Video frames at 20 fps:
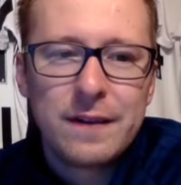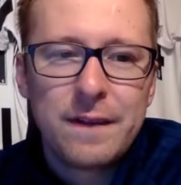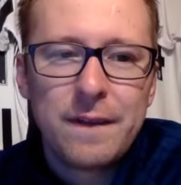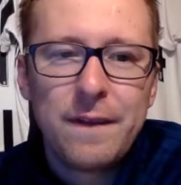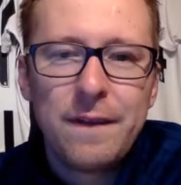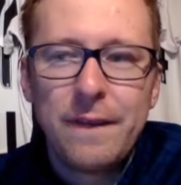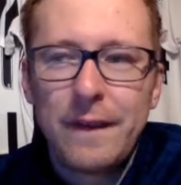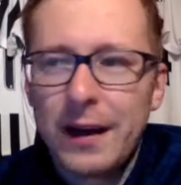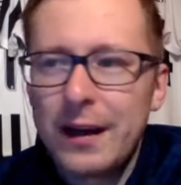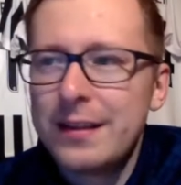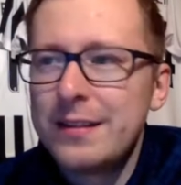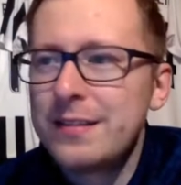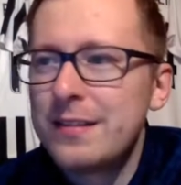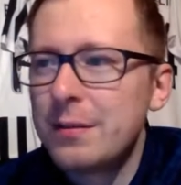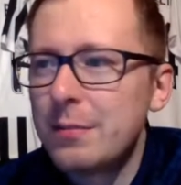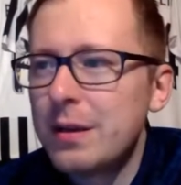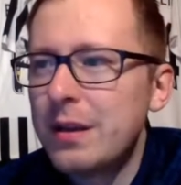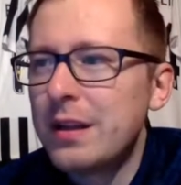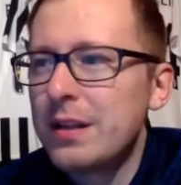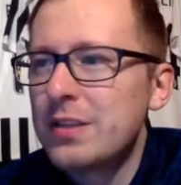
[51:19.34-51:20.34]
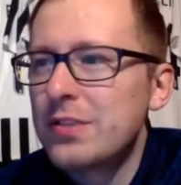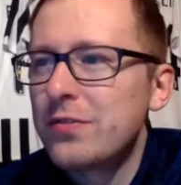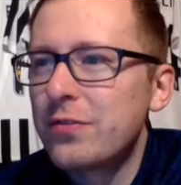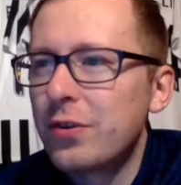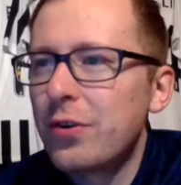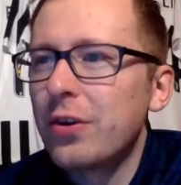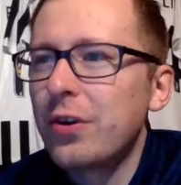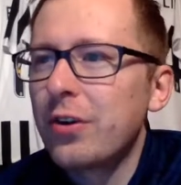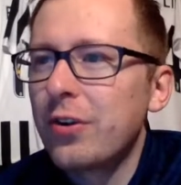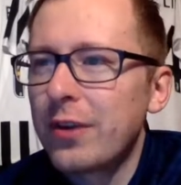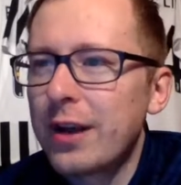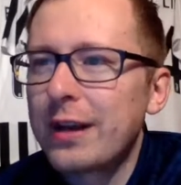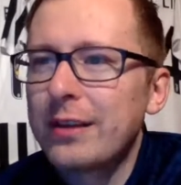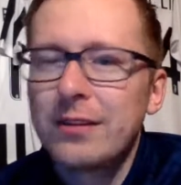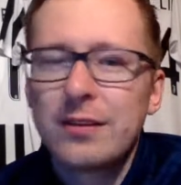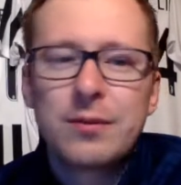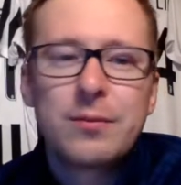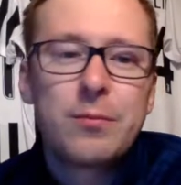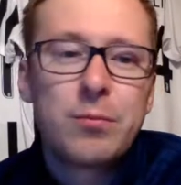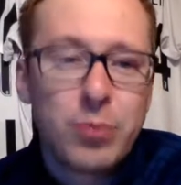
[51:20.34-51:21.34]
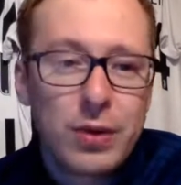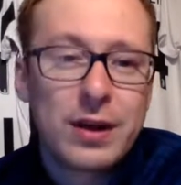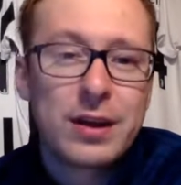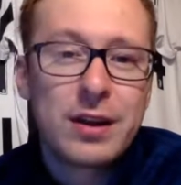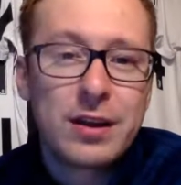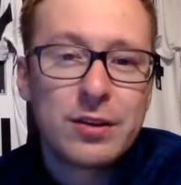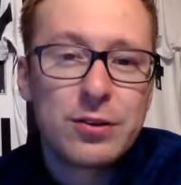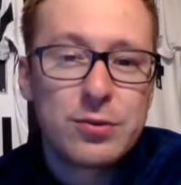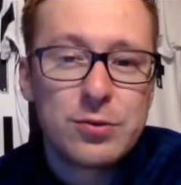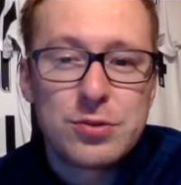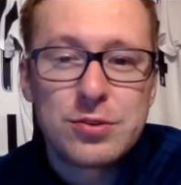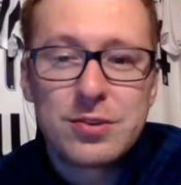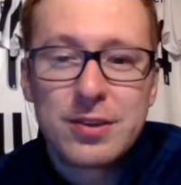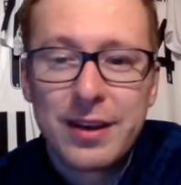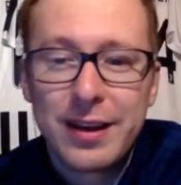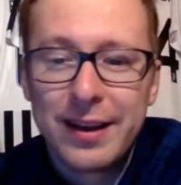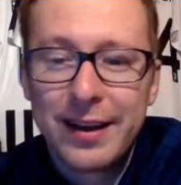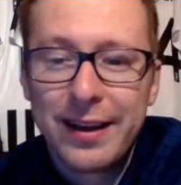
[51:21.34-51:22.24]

90 minutes for Rennes. Breaking news.